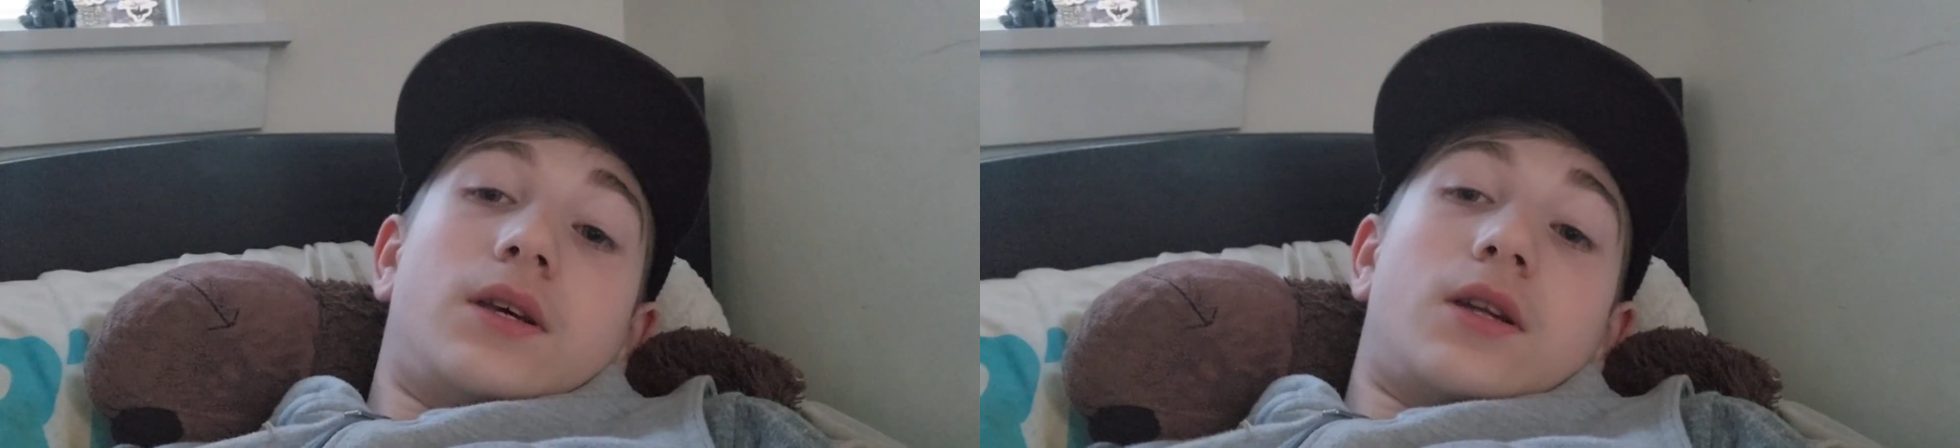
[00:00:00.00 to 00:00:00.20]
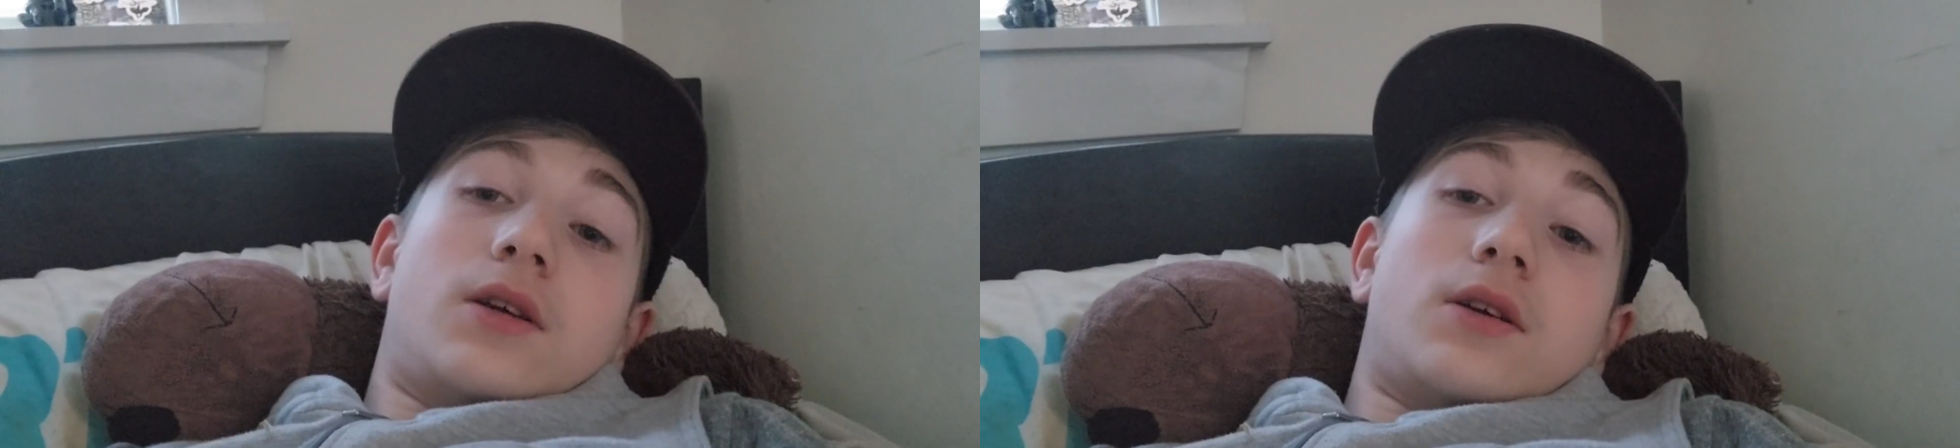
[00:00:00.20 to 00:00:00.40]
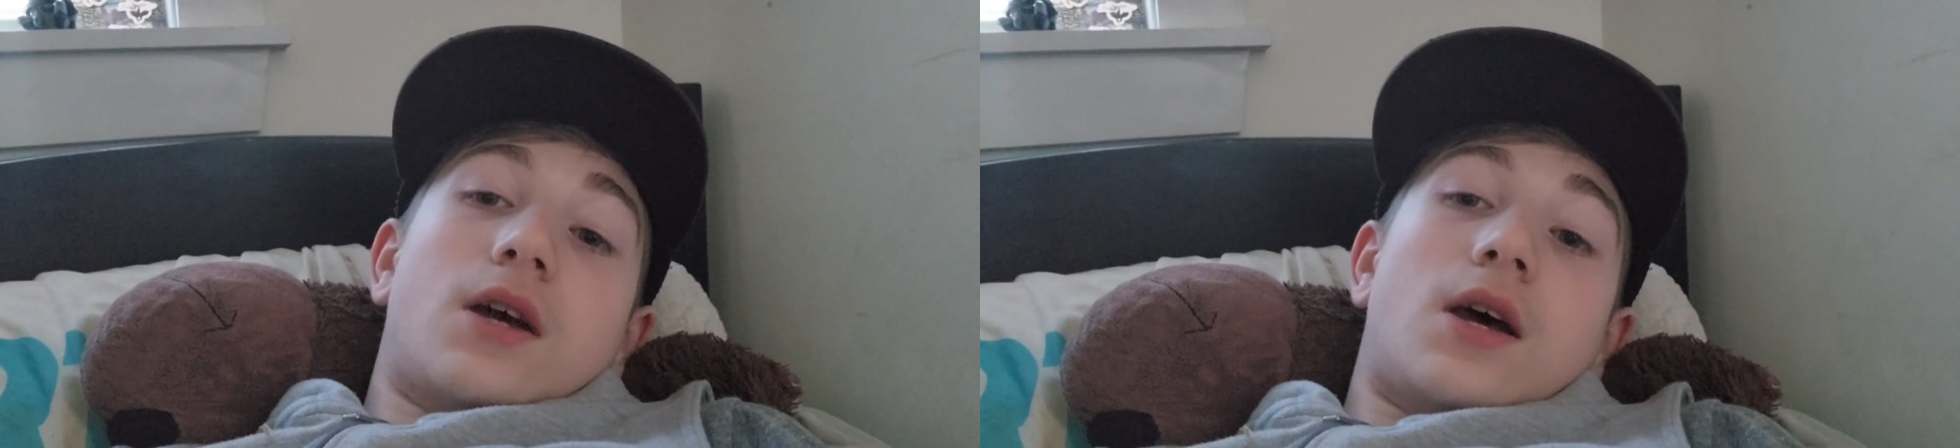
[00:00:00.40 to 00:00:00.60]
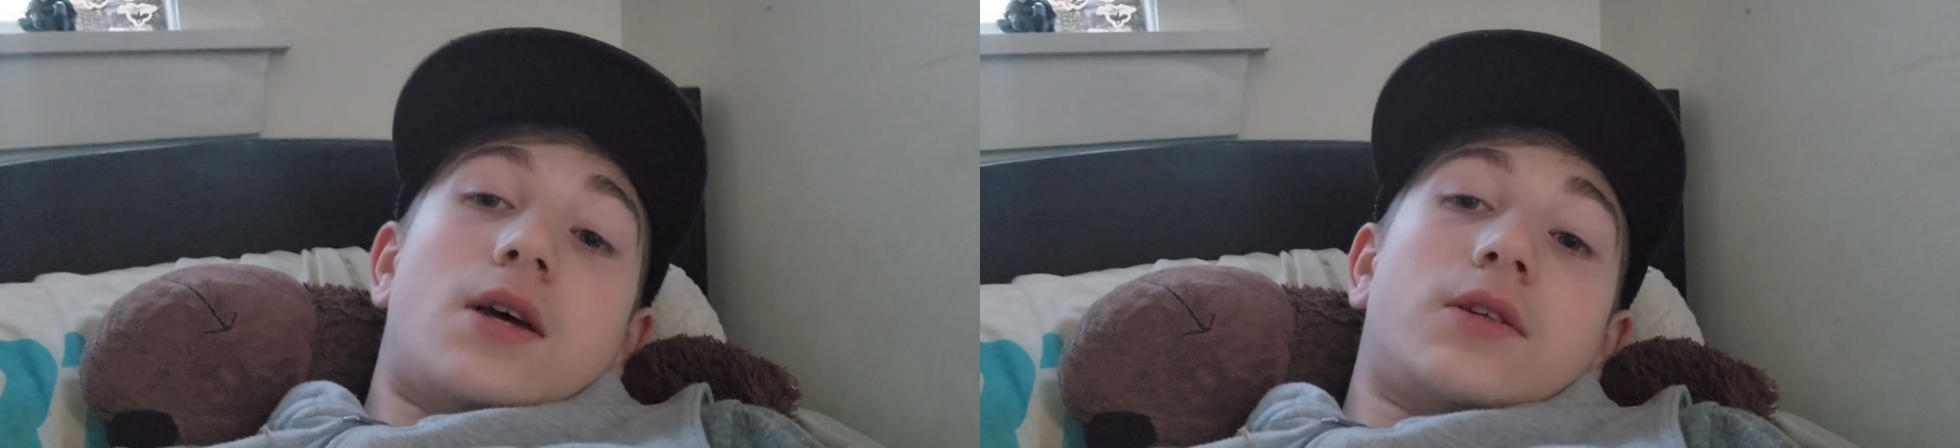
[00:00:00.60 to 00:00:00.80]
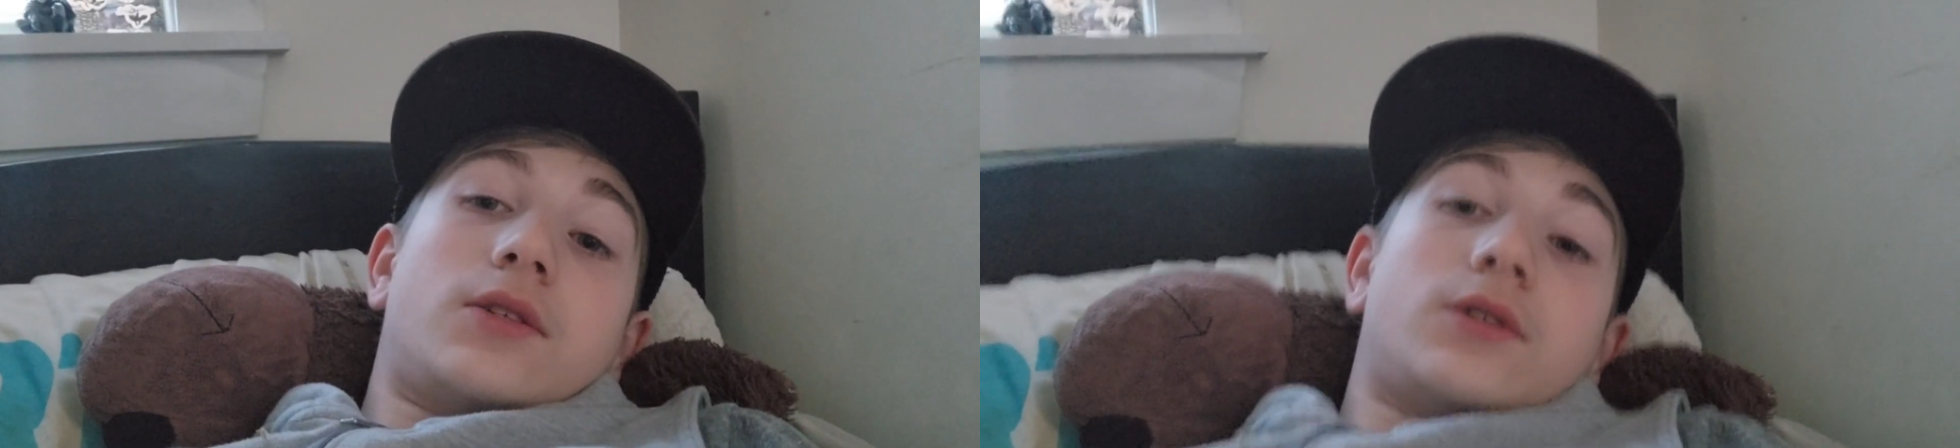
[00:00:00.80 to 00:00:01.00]
you later,
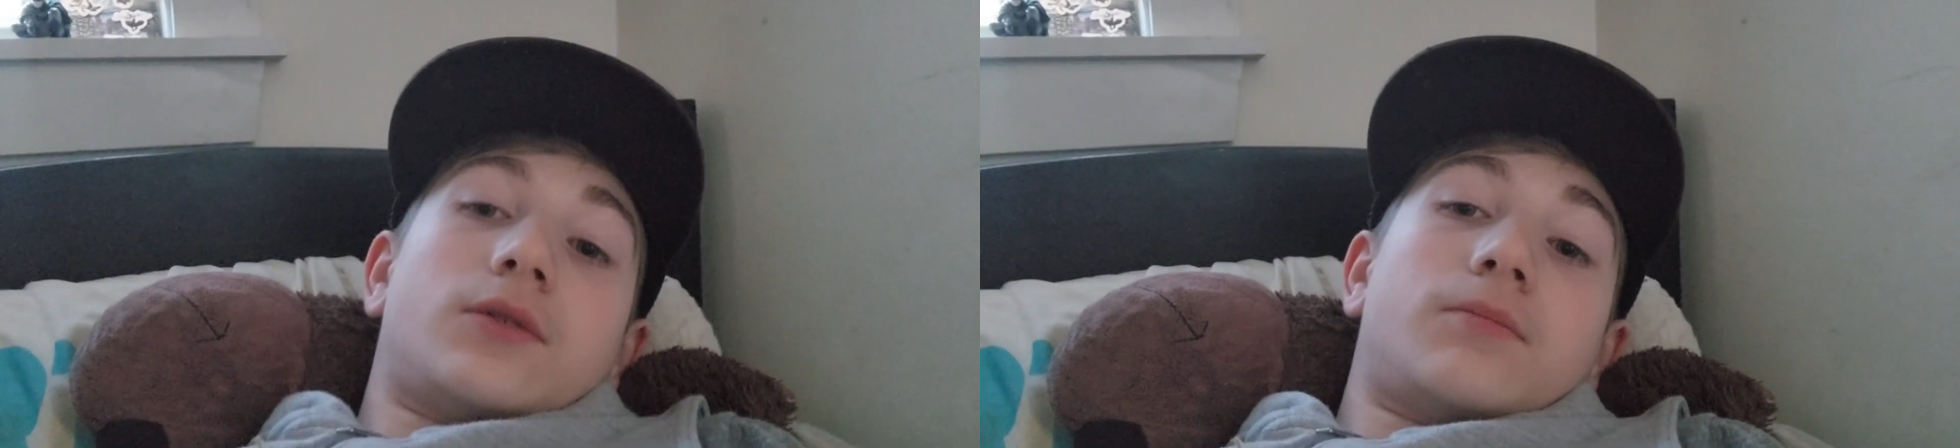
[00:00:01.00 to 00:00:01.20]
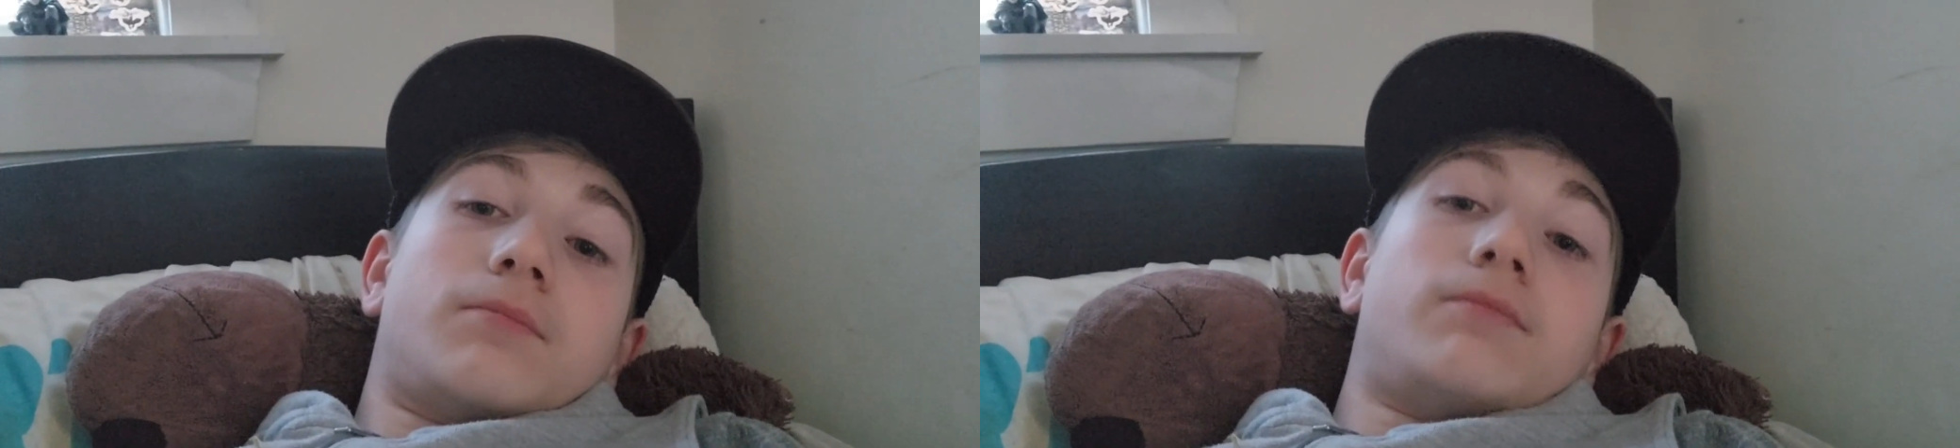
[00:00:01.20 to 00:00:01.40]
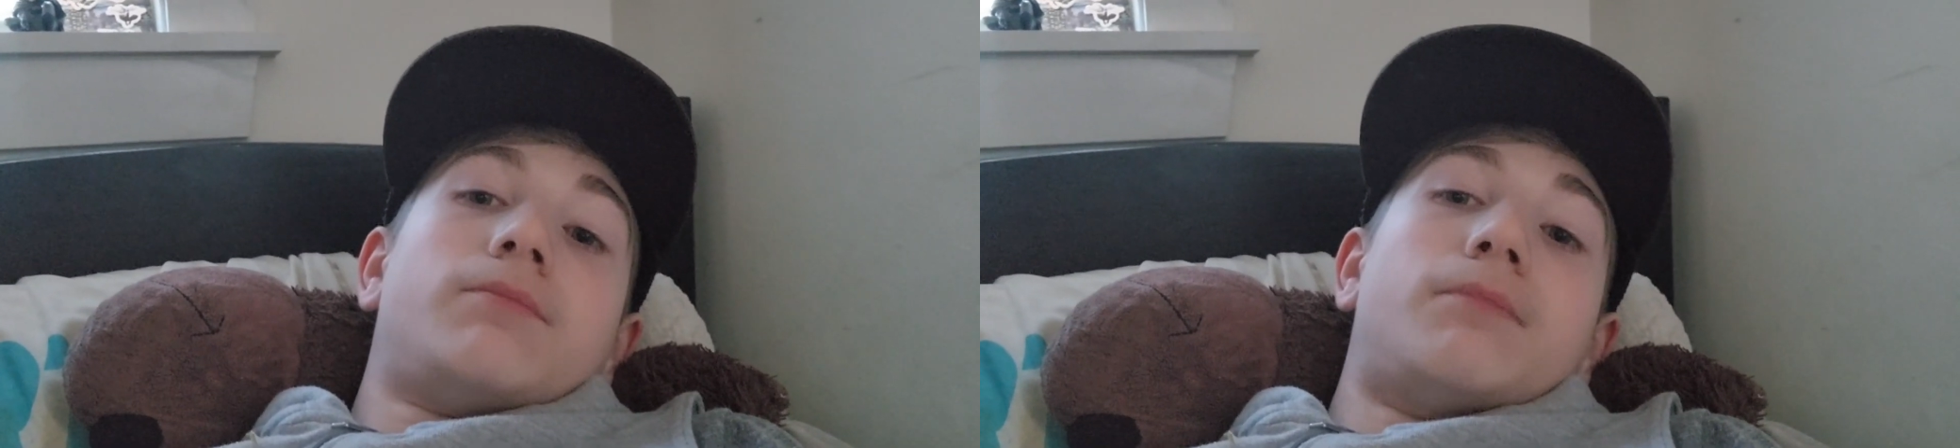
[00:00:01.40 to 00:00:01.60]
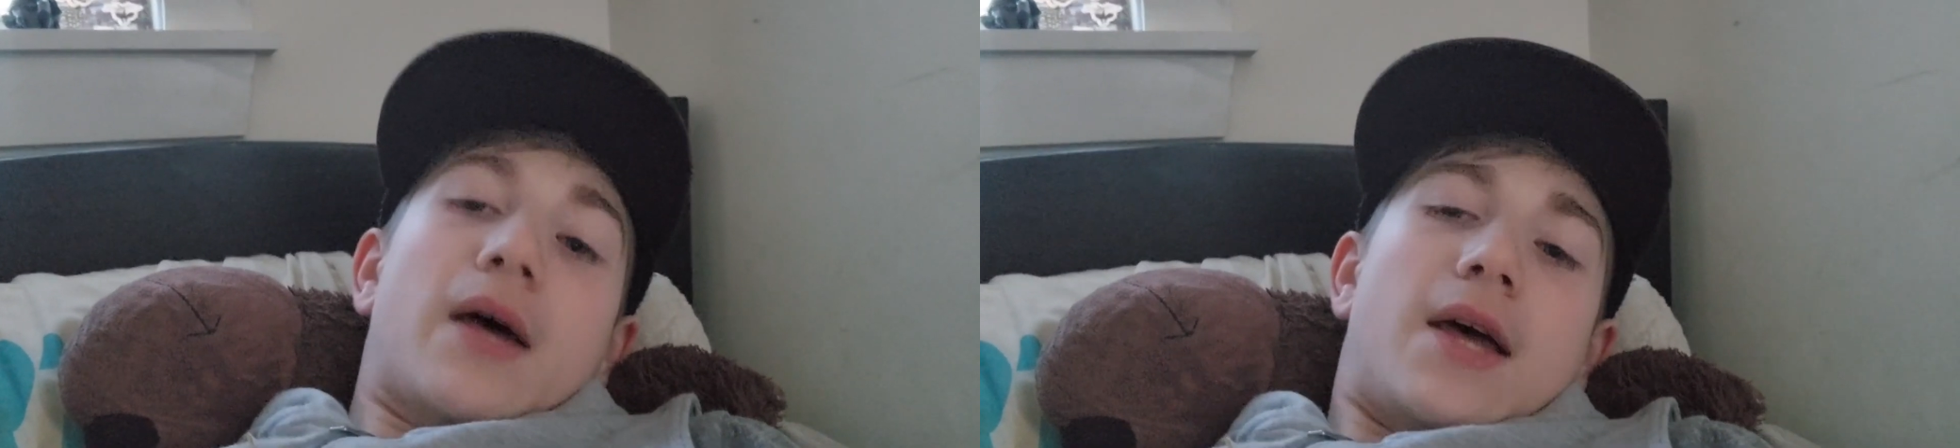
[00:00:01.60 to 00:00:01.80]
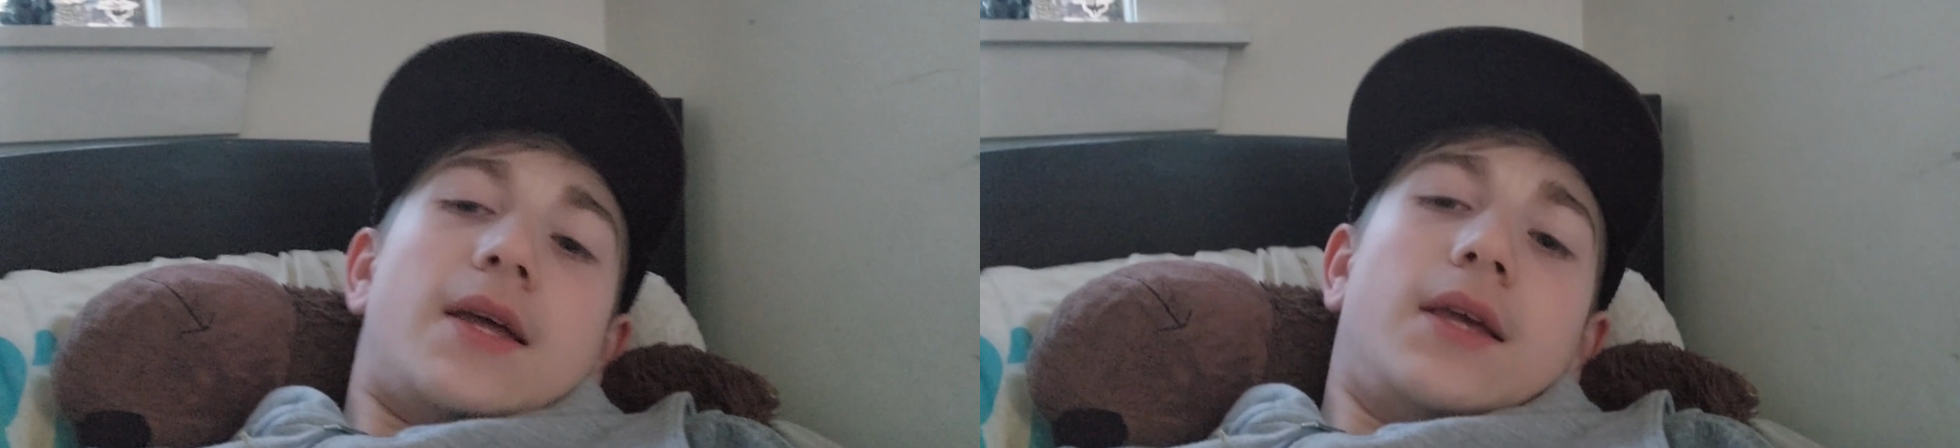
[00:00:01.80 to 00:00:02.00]
guys.
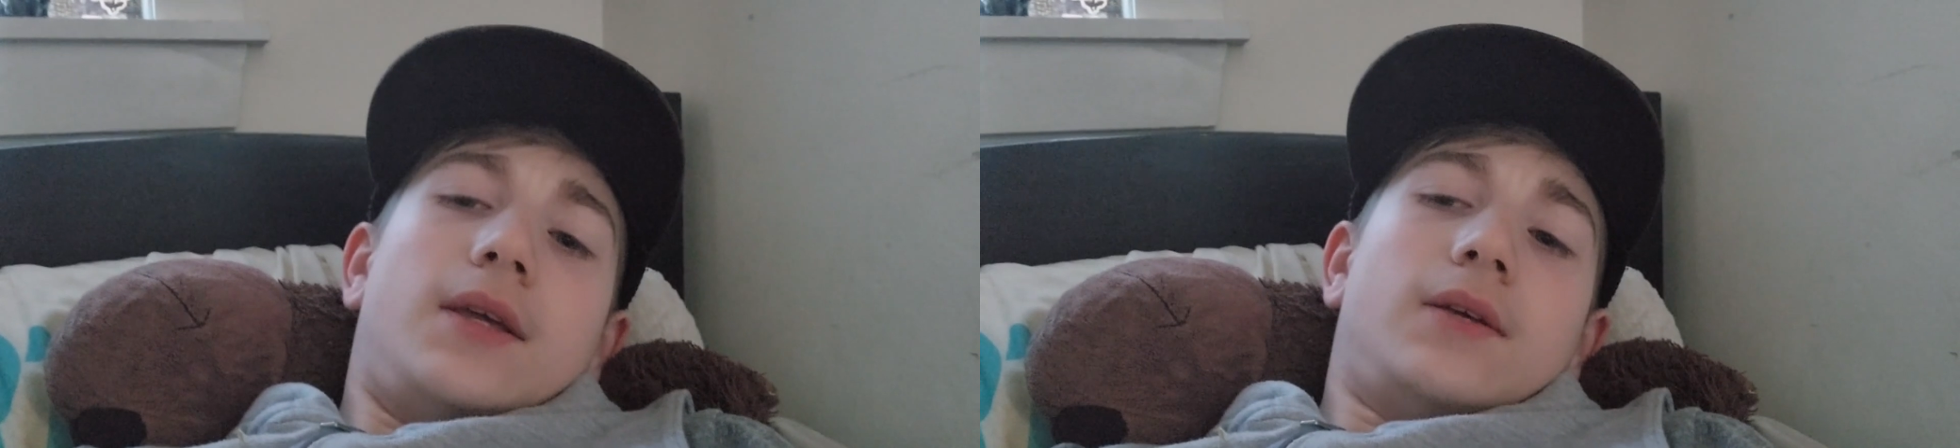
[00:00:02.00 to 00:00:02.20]
Bye.